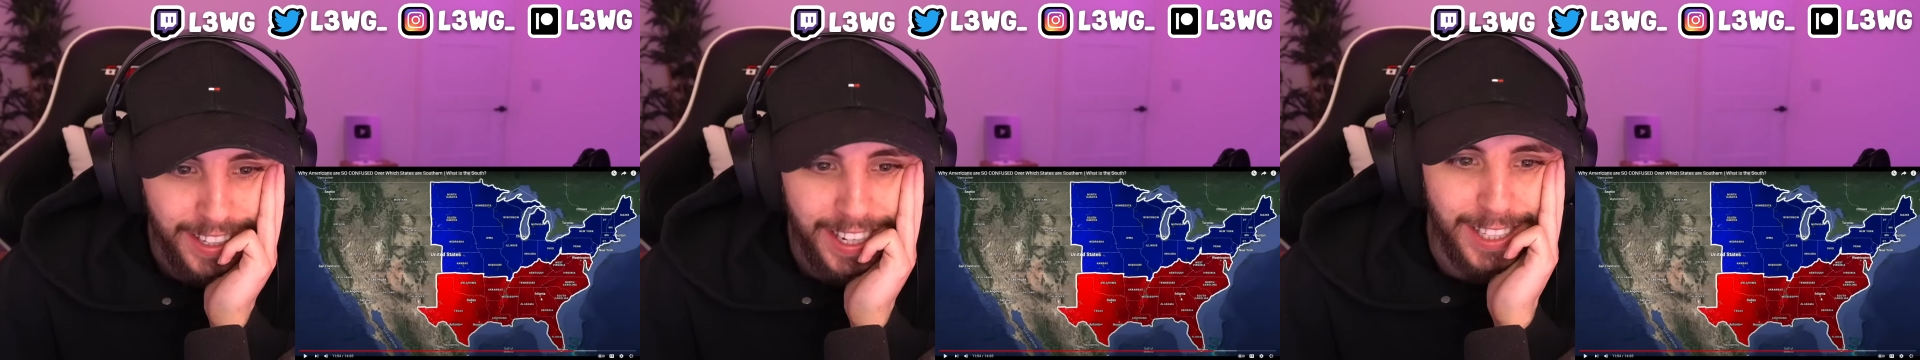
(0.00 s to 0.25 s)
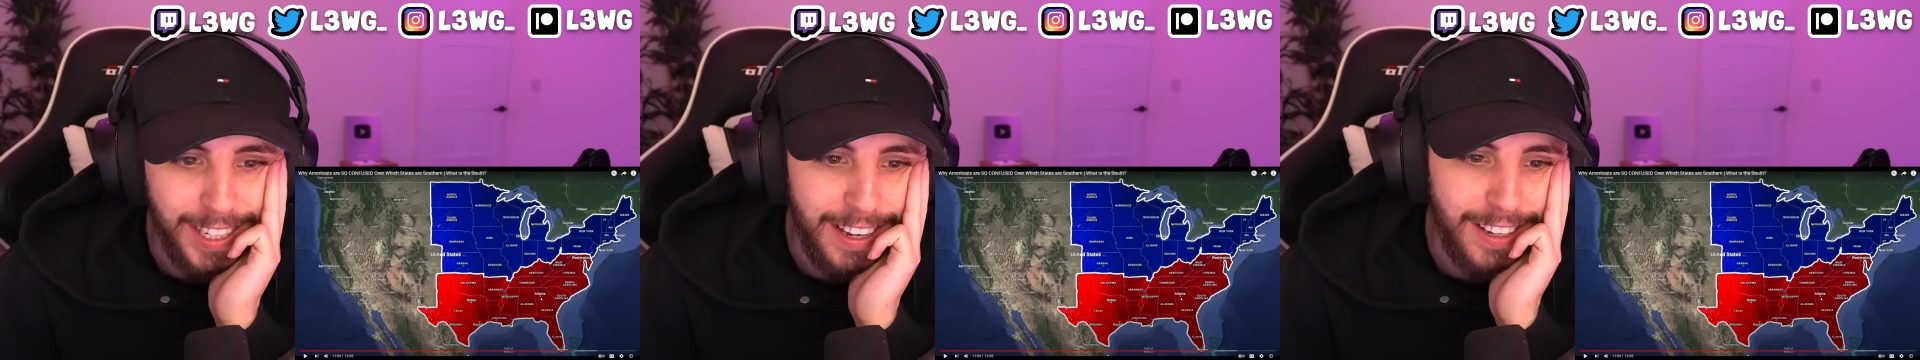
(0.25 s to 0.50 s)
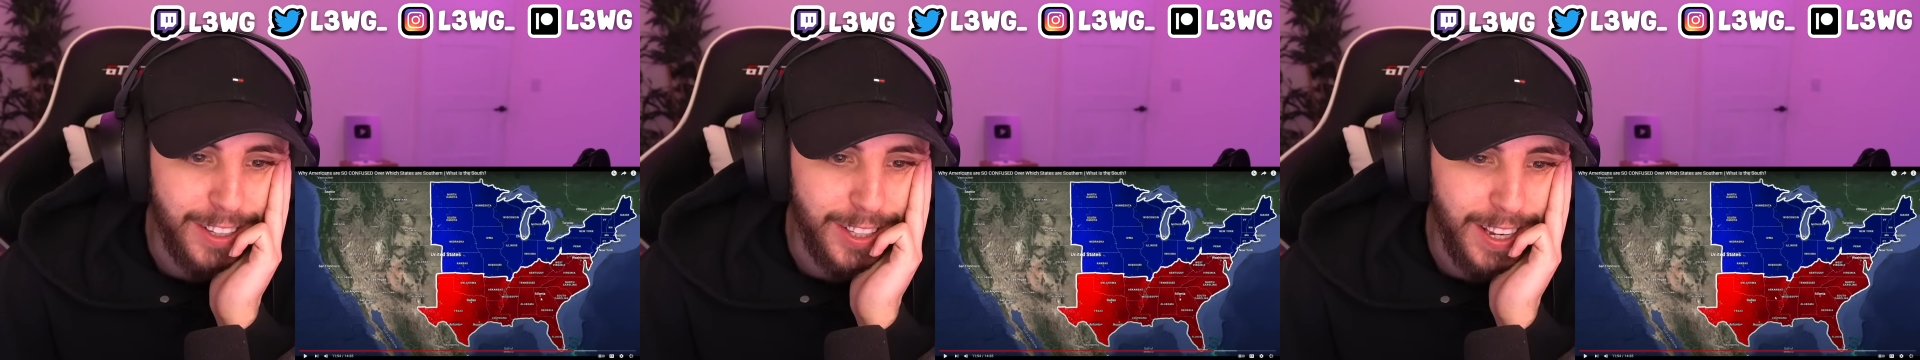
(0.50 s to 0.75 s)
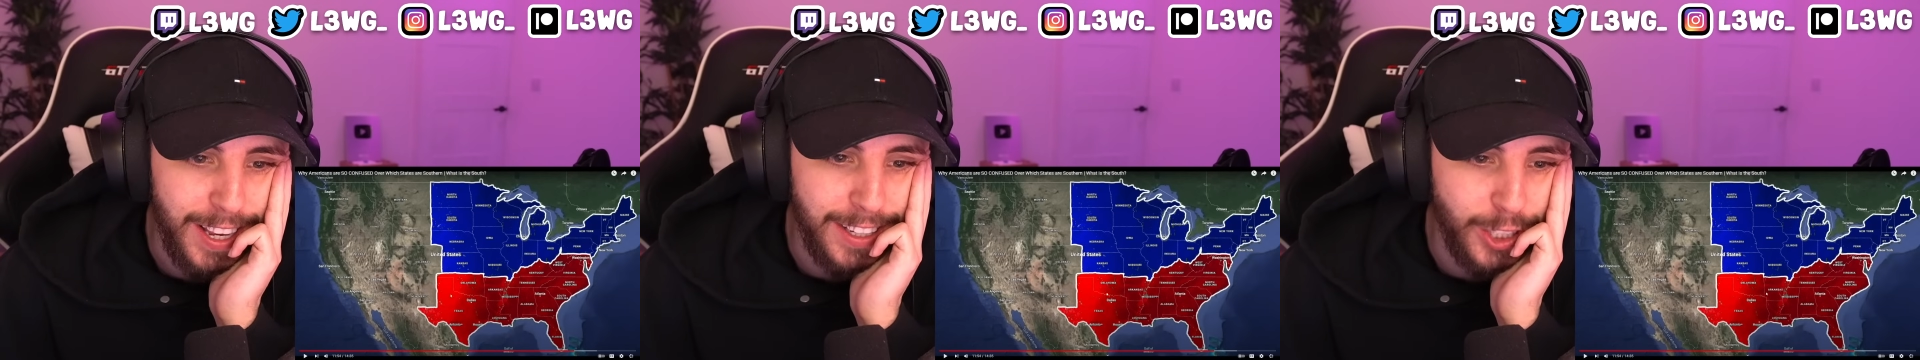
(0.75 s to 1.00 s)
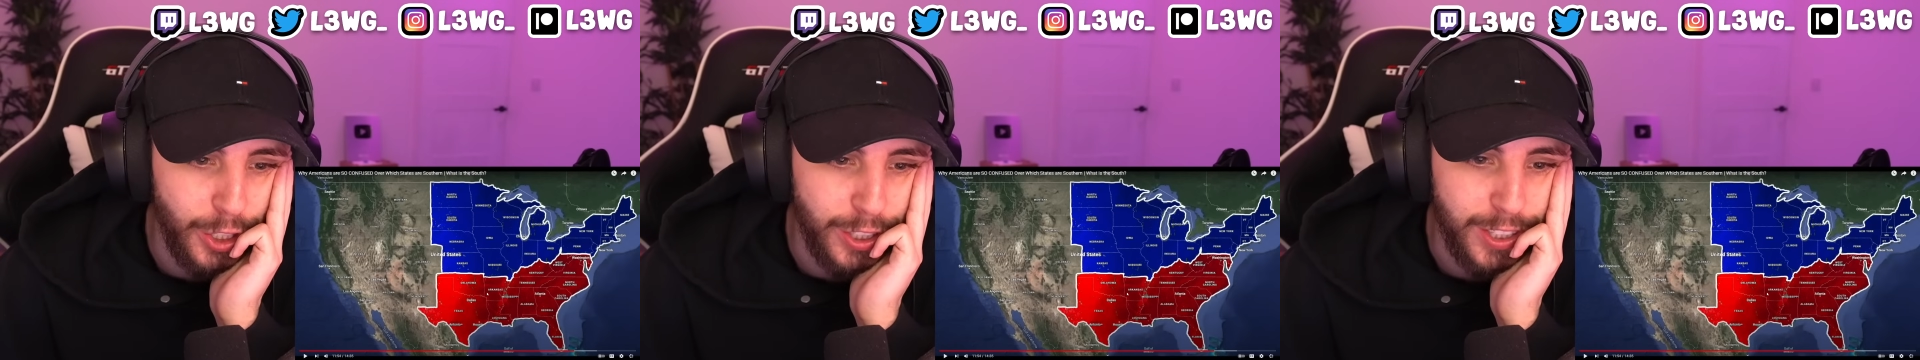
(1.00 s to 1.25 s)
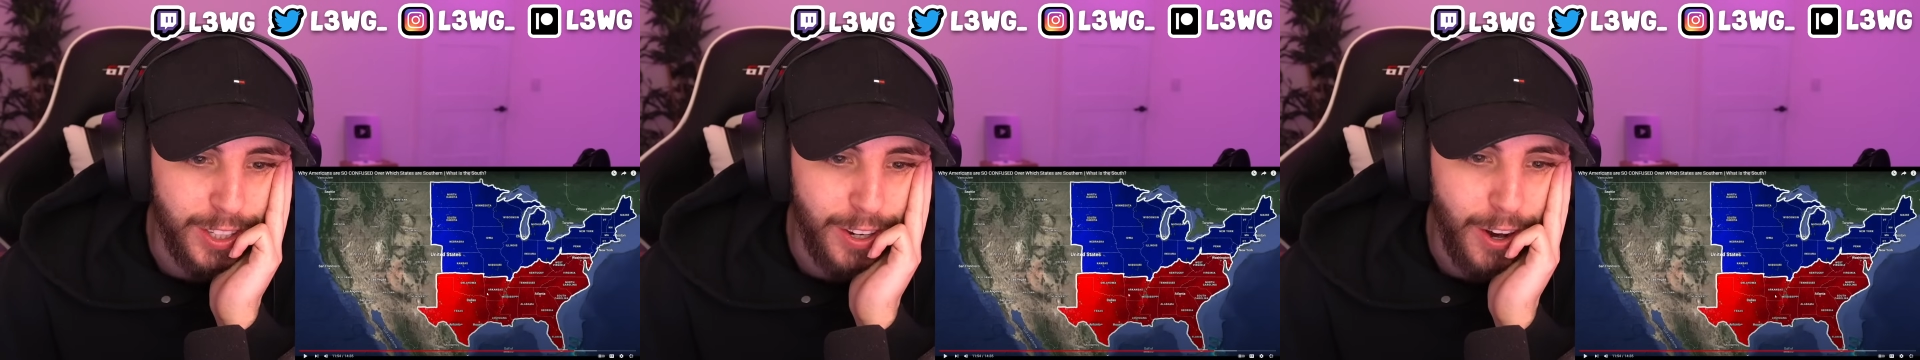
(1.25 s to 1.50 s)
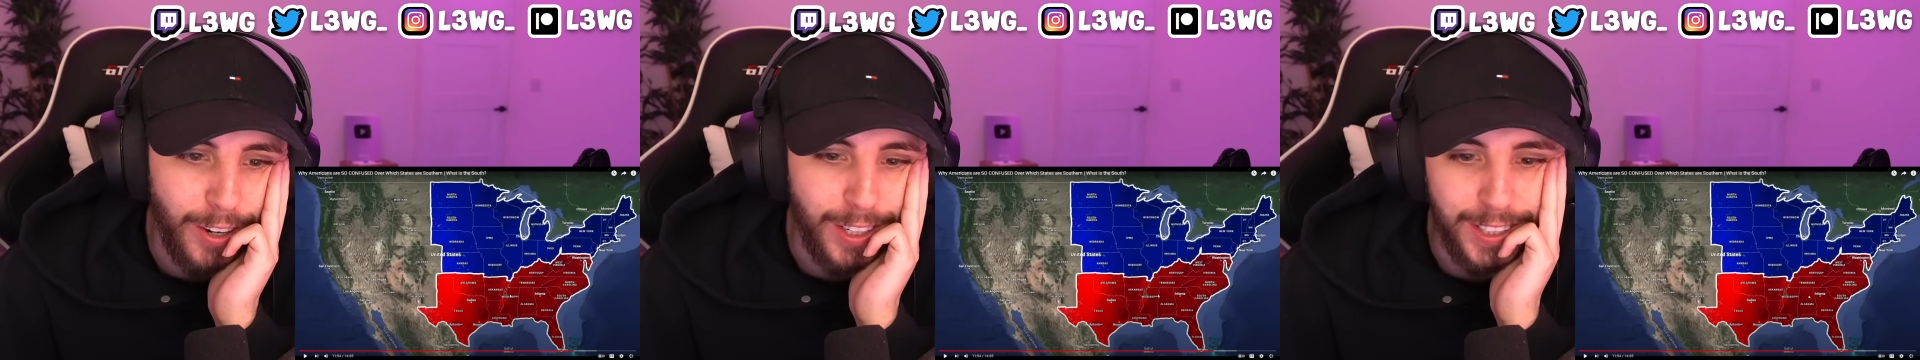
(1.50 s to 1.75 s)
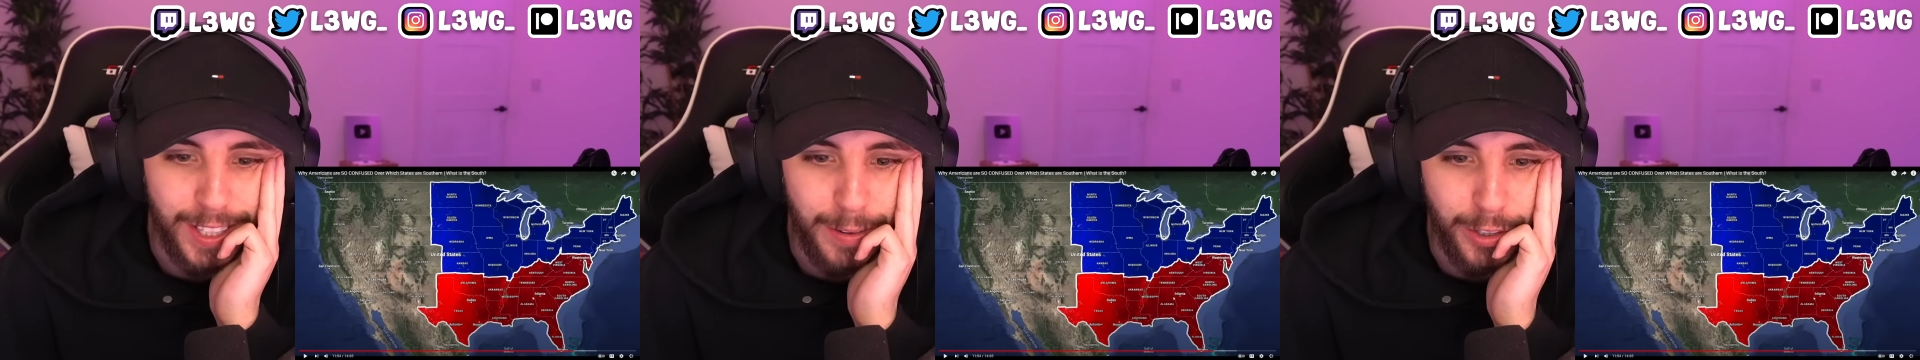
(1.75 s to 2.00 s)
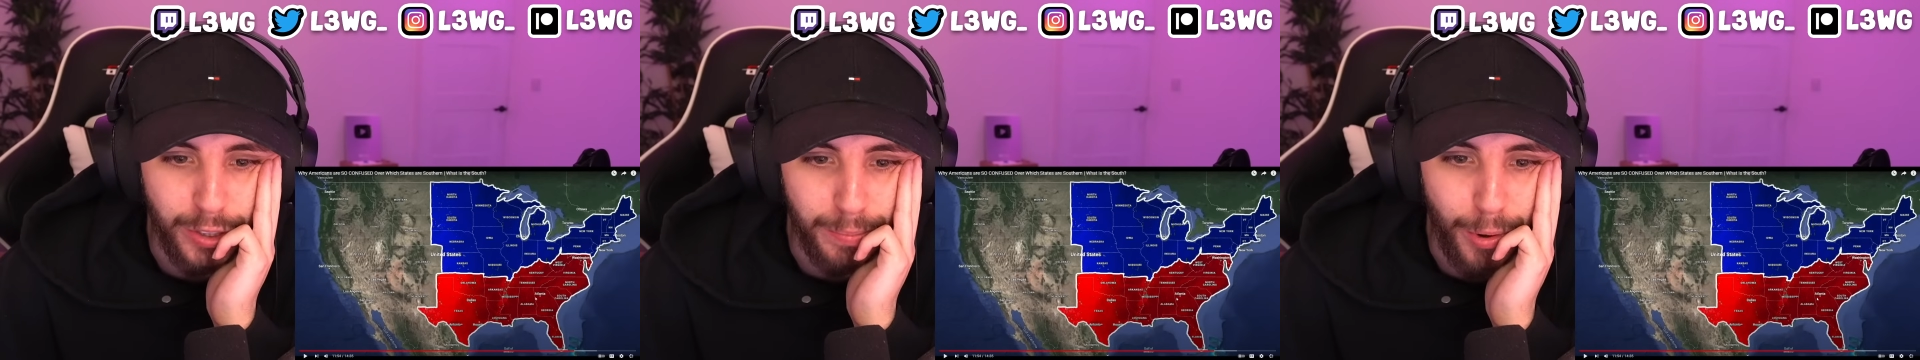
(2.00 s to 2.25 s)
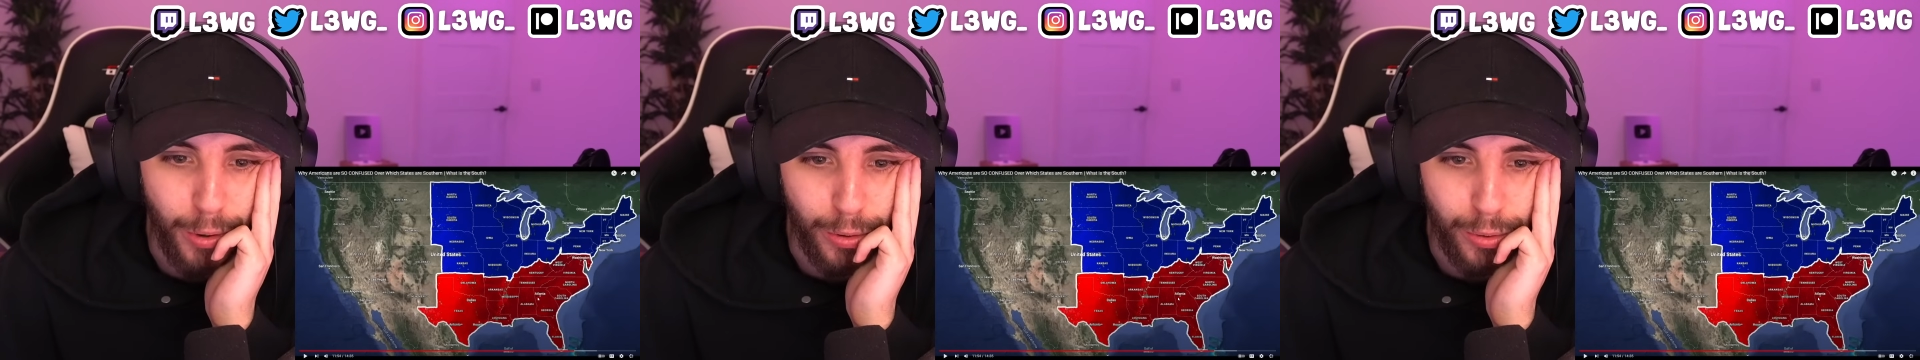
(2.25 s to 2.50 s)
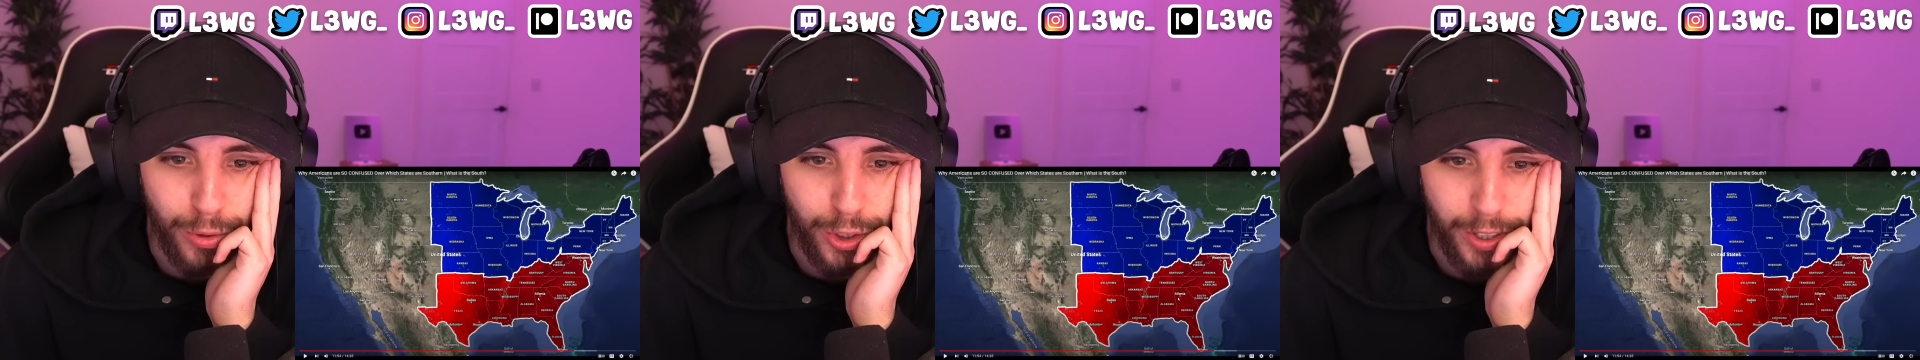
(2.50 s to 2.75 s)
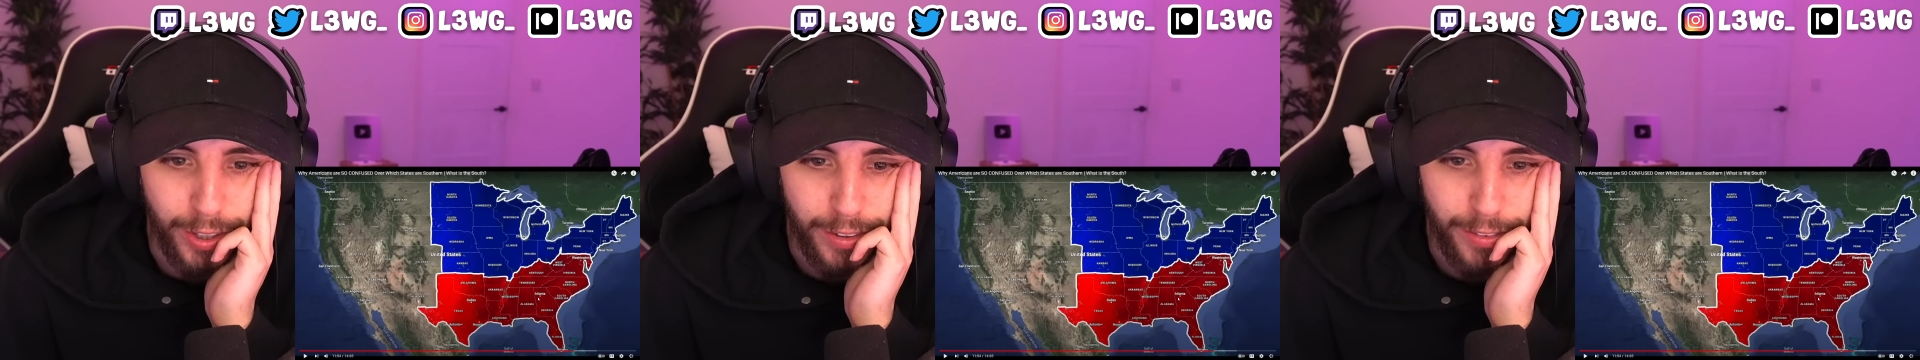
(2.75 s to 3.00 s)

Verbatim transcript: It it it's just honestly just more culture,